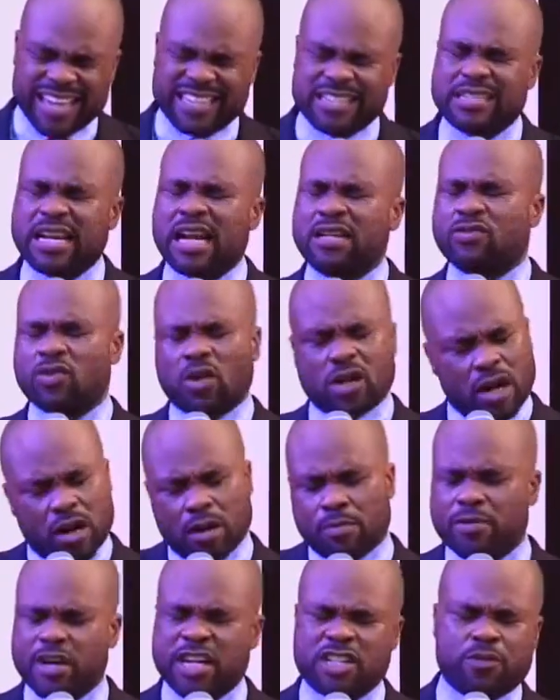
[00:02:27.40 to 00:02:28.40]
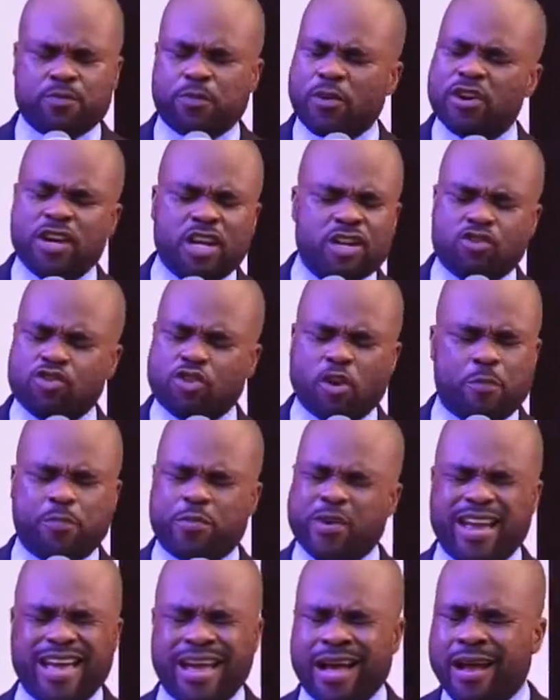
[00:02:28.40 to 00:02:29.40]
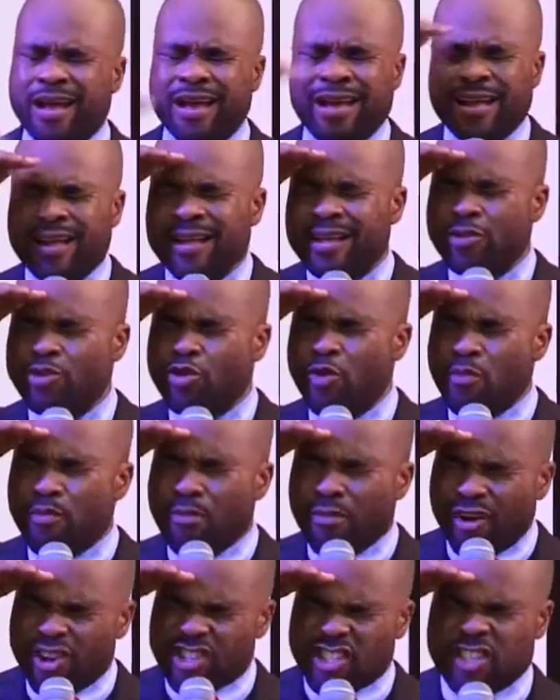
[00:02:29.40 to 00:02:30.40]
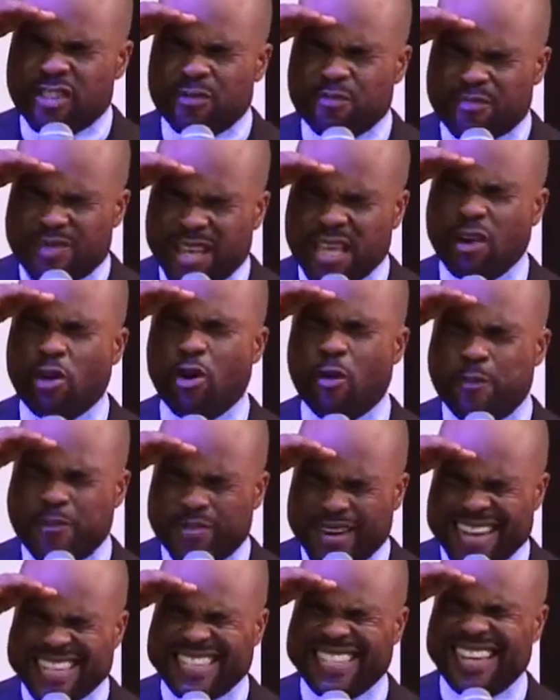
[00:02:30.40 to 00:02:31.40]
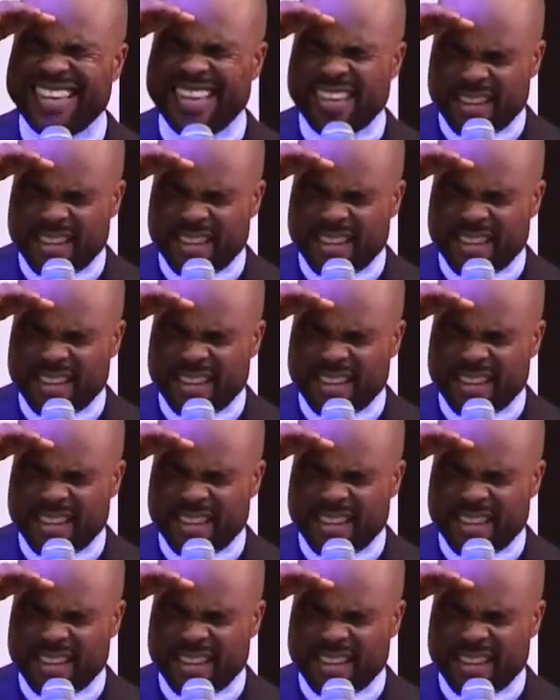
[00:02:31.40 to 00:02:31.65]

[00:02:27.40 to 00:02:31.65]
answer to come responding to your prayer, you must be operating